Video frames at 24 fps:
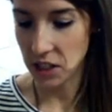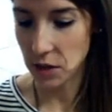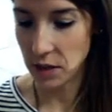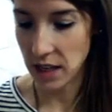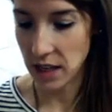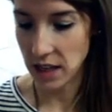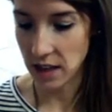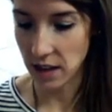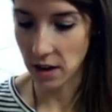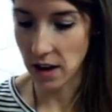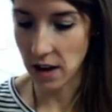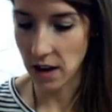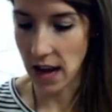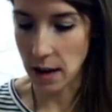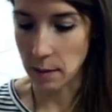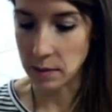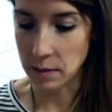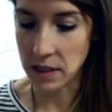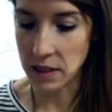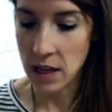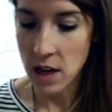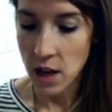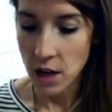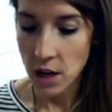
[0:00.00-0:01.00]
using their
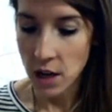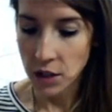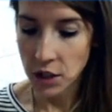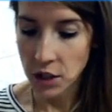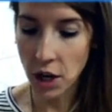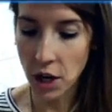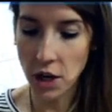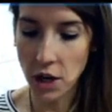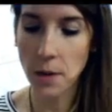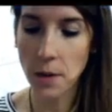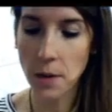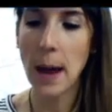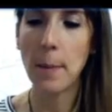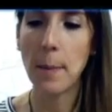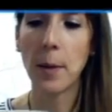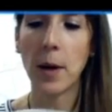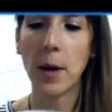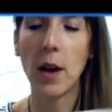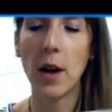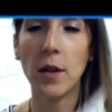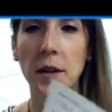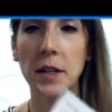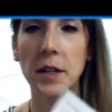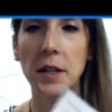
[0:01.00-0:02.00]
names. Turn your
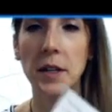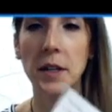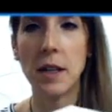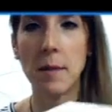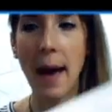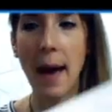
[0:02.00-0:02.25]
paper over to the